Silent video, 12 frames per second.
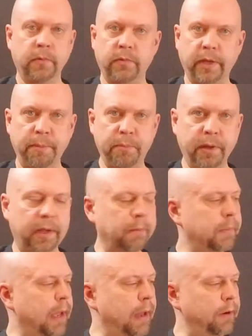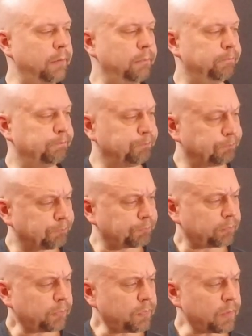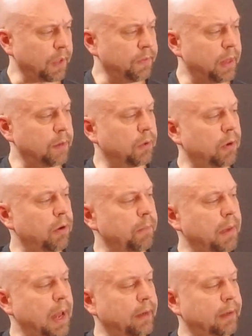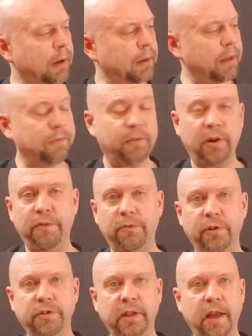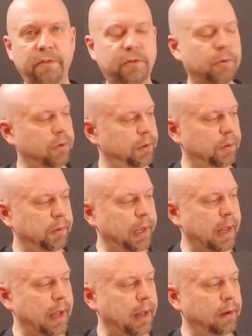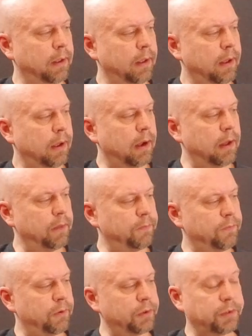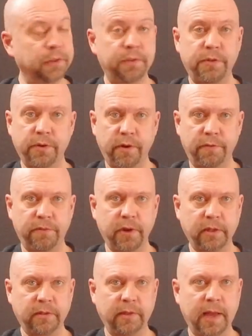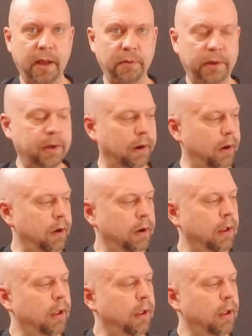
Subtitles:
Same picking pattern. Then we're going back down to that very first F chord that we had on the 1st and 3rd frets down here.